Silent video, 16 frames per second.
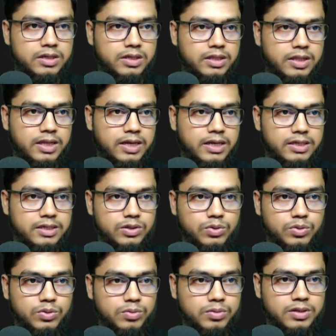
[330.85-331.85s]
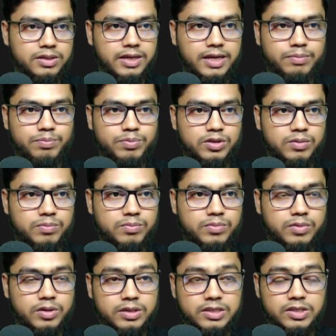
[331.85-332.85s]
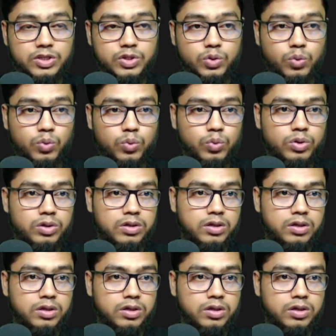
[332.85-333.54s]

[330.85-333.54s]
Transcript: like the npm install